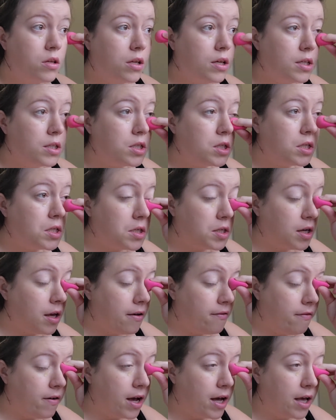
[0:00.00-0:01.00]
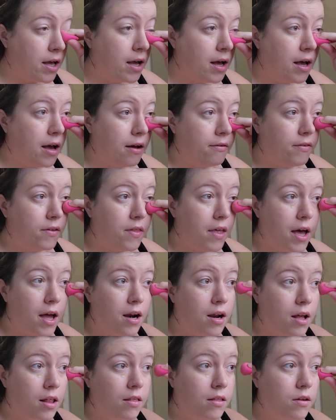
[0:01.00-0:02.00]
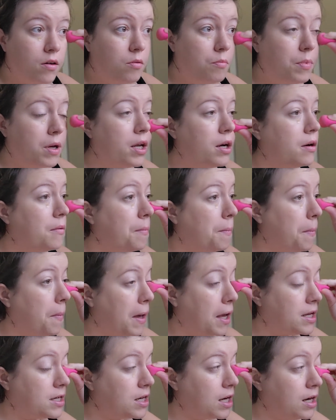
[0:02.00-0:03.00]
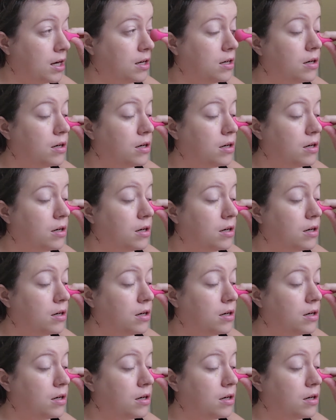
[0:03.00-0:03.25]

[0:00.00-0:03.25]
let's just see if I can cover that a little bit better.